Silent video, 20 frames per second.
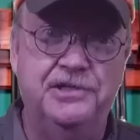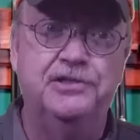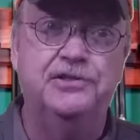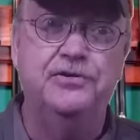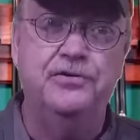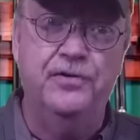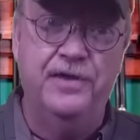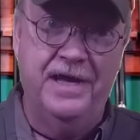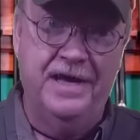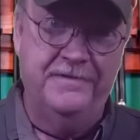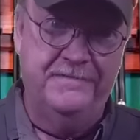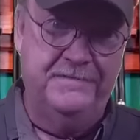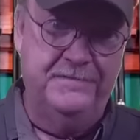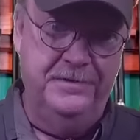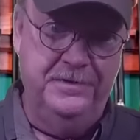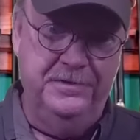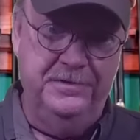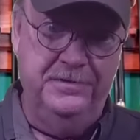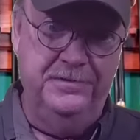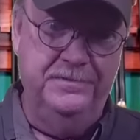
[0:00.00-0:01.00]
do that for
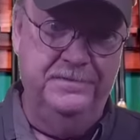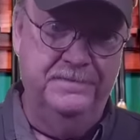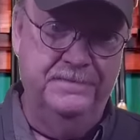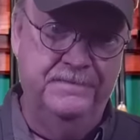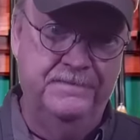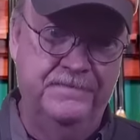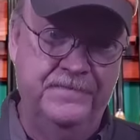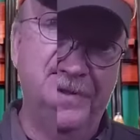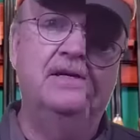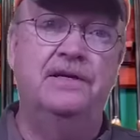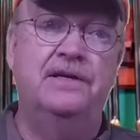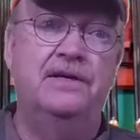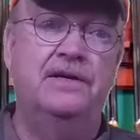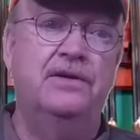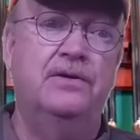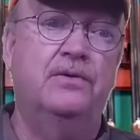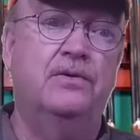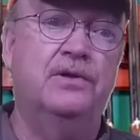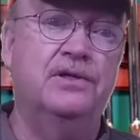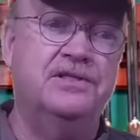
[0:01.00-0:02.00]
you.
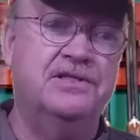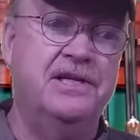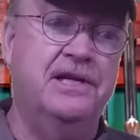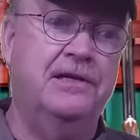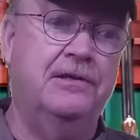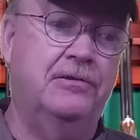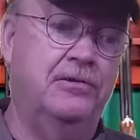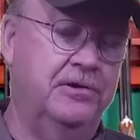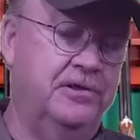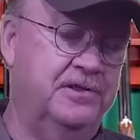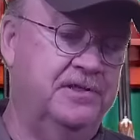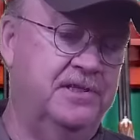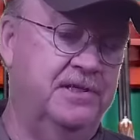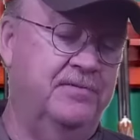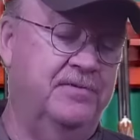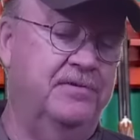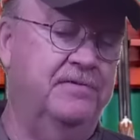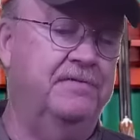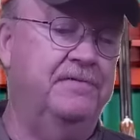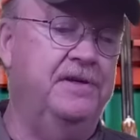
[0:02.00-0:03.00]
Let's take a look at some
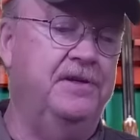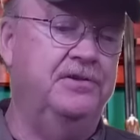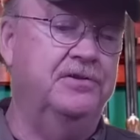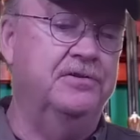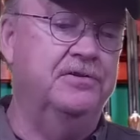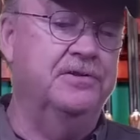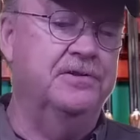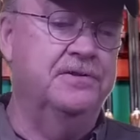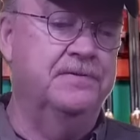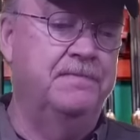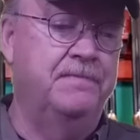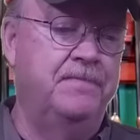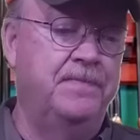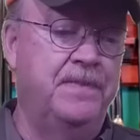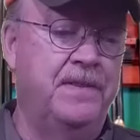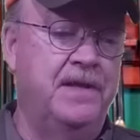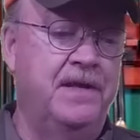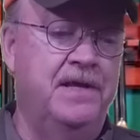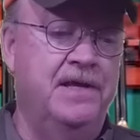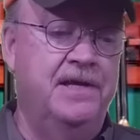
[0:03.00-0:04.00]
of the features.
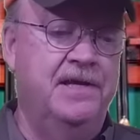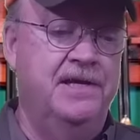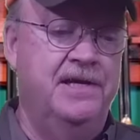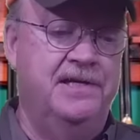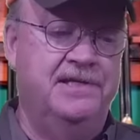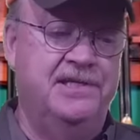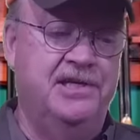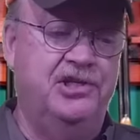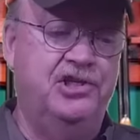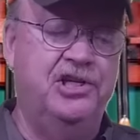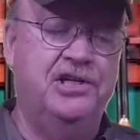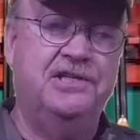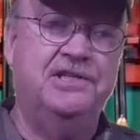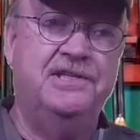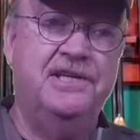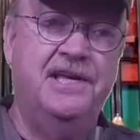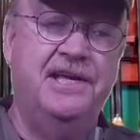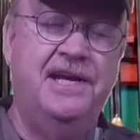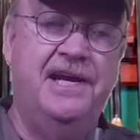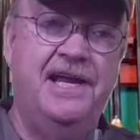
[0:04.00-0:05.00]
As I just
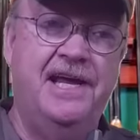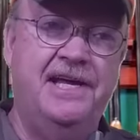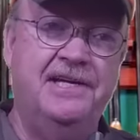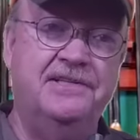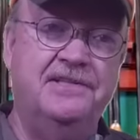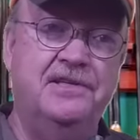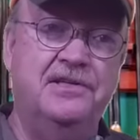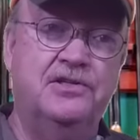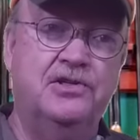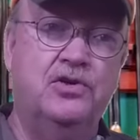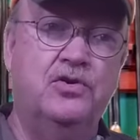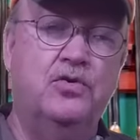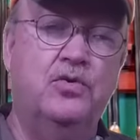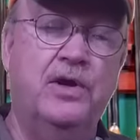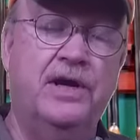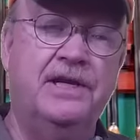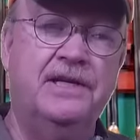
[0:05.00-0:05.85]
said, it has this quick